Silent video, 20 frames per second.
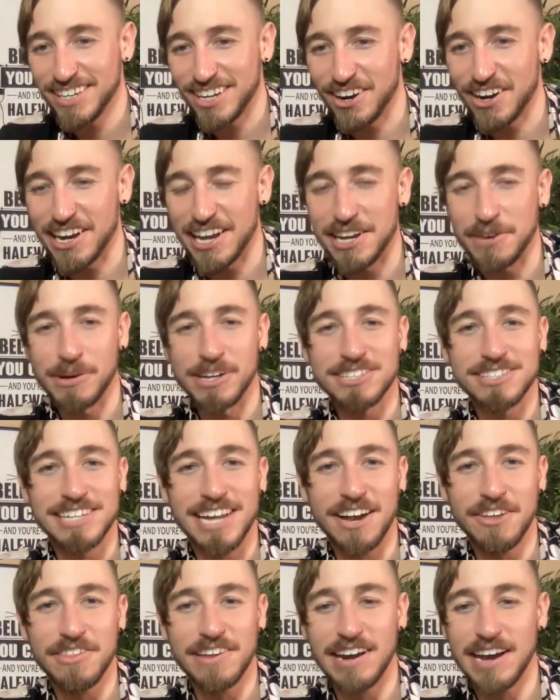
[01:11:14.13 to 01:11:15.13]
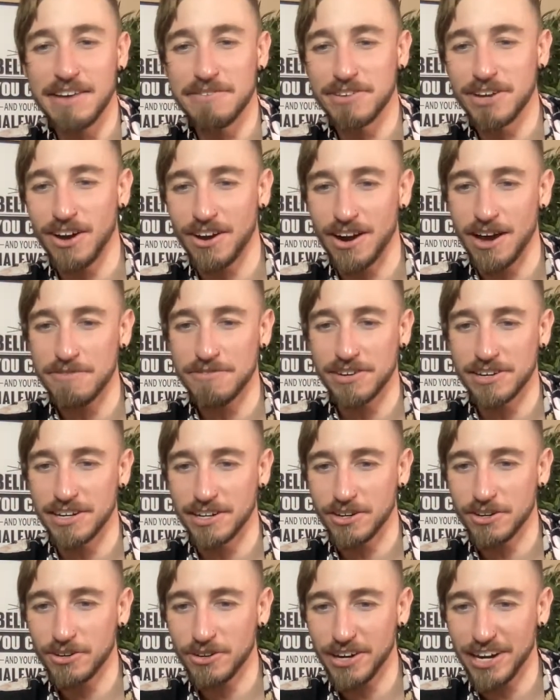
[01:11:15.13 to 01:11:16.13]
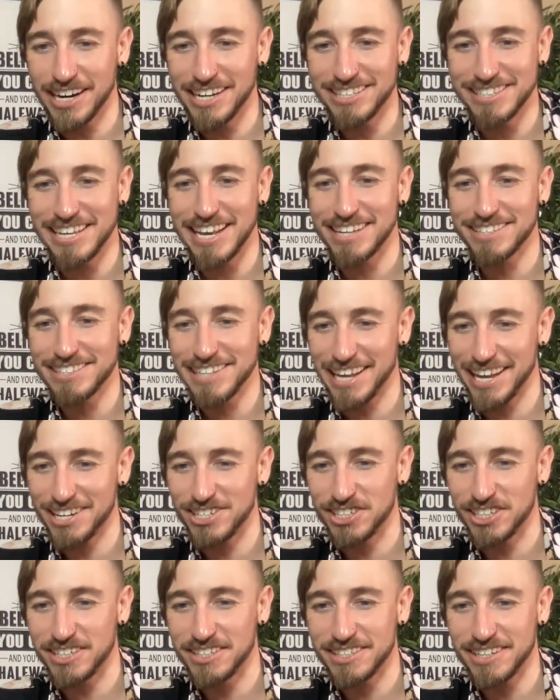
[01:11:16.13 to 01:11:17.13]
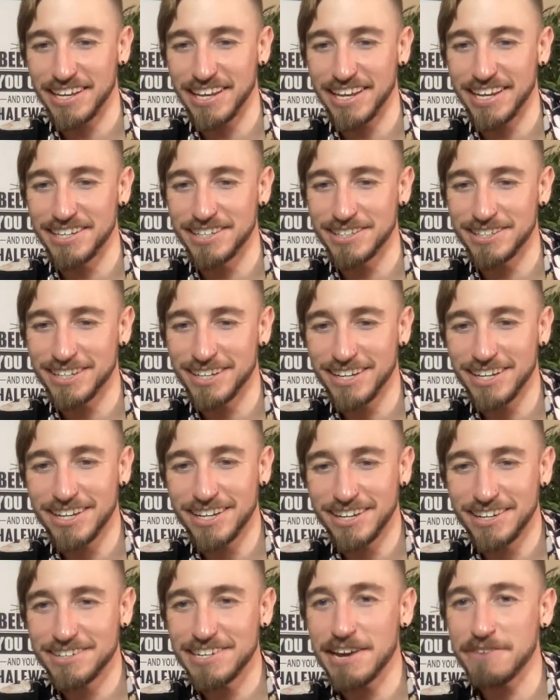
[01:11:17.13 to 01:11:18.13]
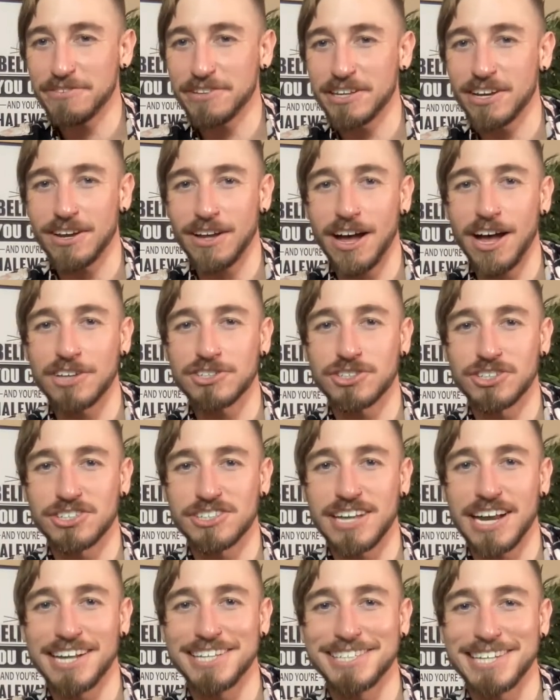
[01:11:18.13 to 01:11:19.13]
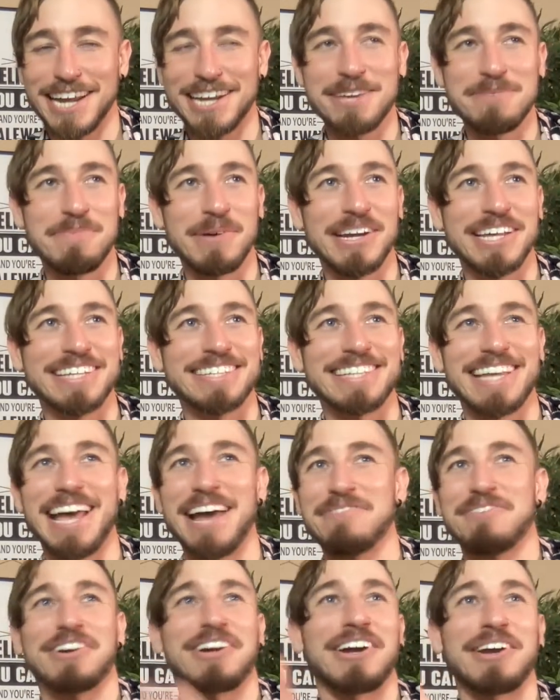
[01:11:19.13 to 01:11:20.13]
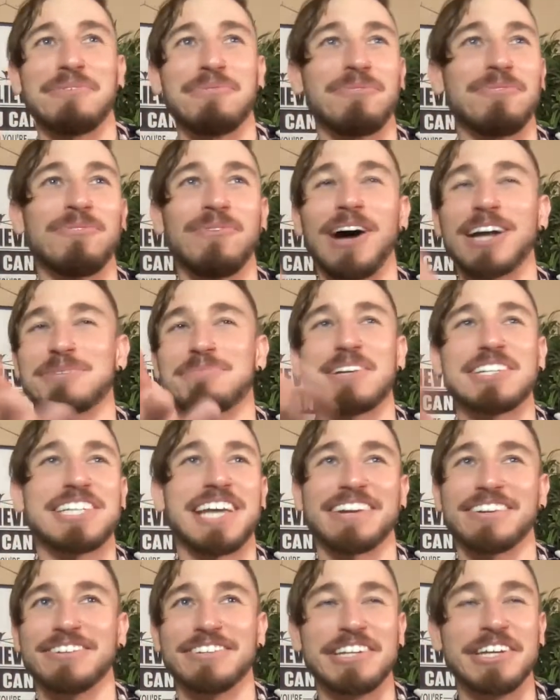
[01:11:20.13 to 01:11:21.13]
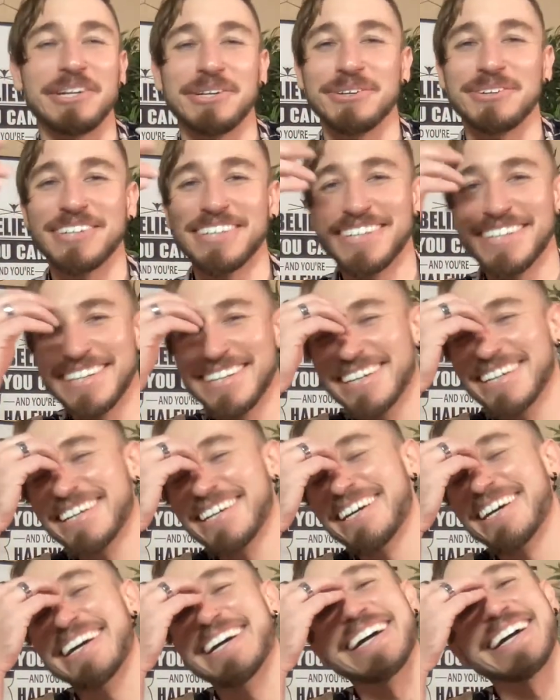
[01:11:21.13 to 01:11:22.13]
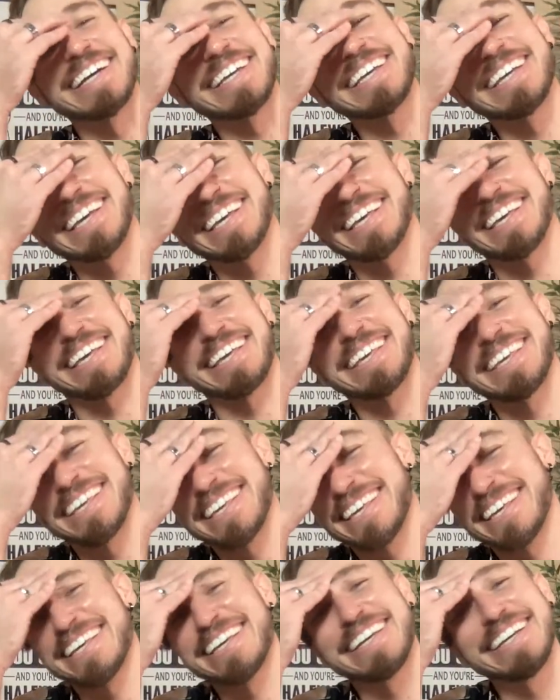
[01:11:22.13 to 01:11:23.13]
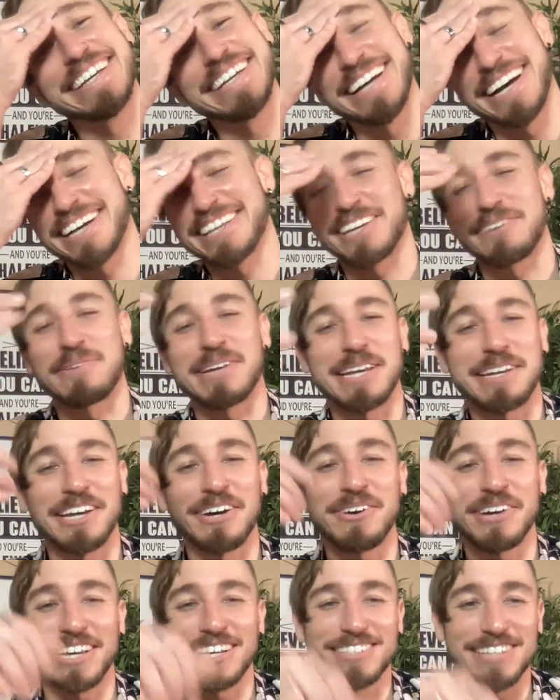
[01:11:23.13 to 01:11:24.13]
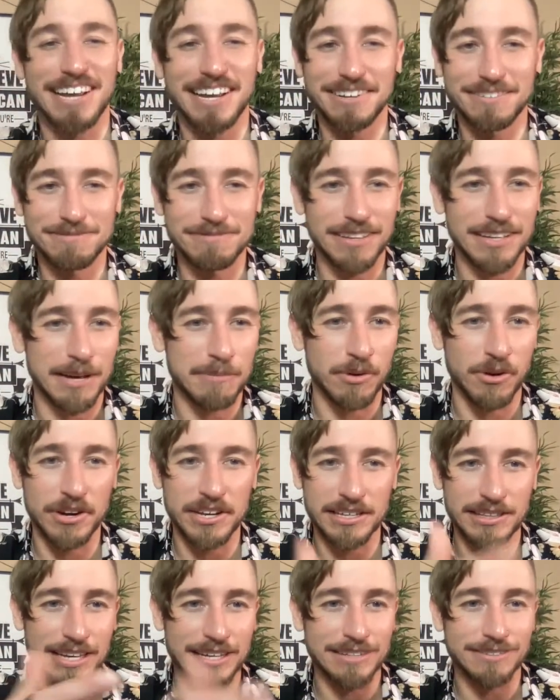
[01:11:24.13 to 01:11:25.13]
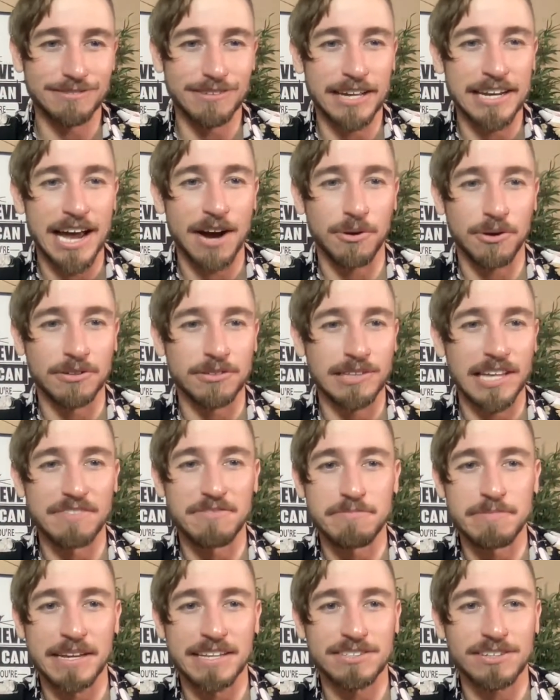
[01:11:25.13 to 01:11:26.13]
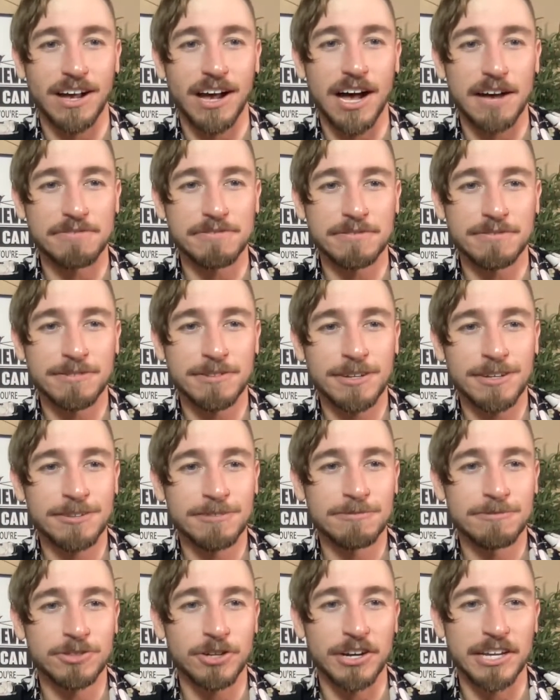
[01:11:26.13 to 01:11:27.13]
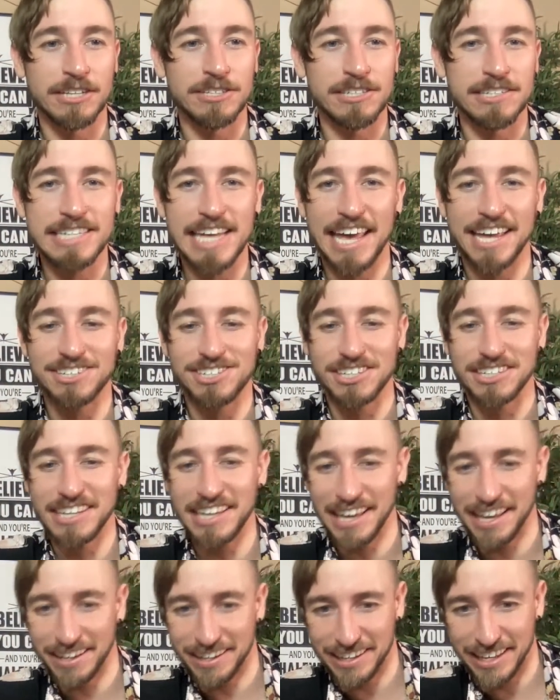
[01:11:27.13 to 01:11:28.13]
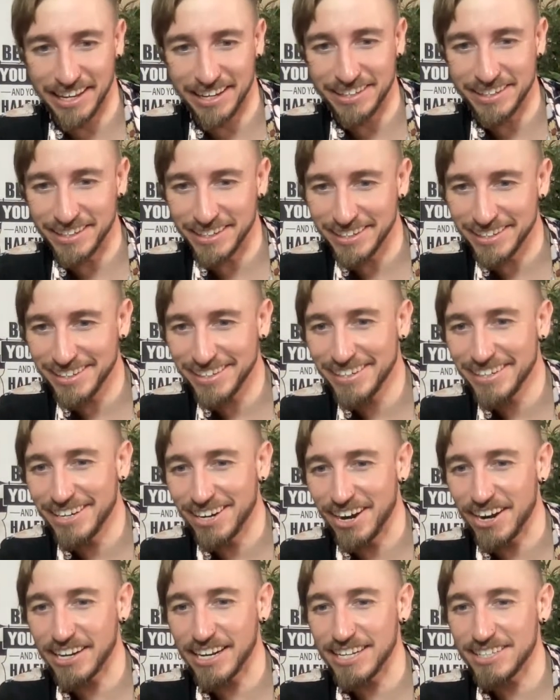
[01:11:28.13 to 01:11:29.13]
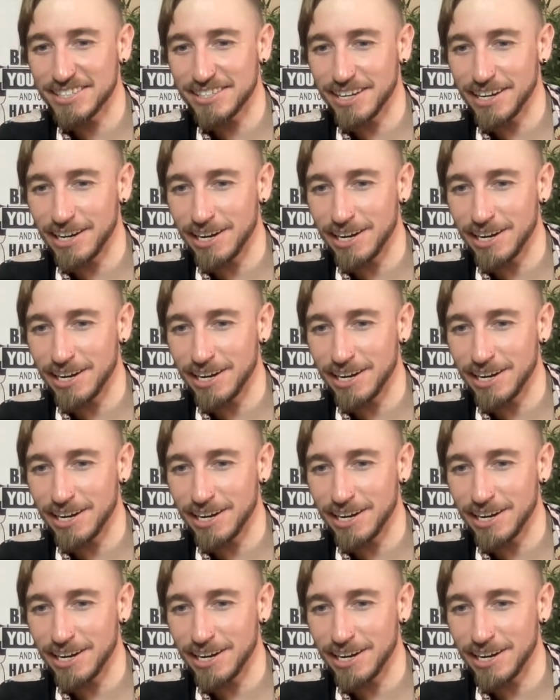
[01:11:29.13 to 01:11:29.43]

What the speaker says: All right. Anyways, now that I've gone off on a crazy ass tangent and definitely ostracized anybody that's ever going to watch my channel new, I think I'm gonna get going, because I'm already like an hour and 11 minutes off turning into Tangent King again. All right, guys.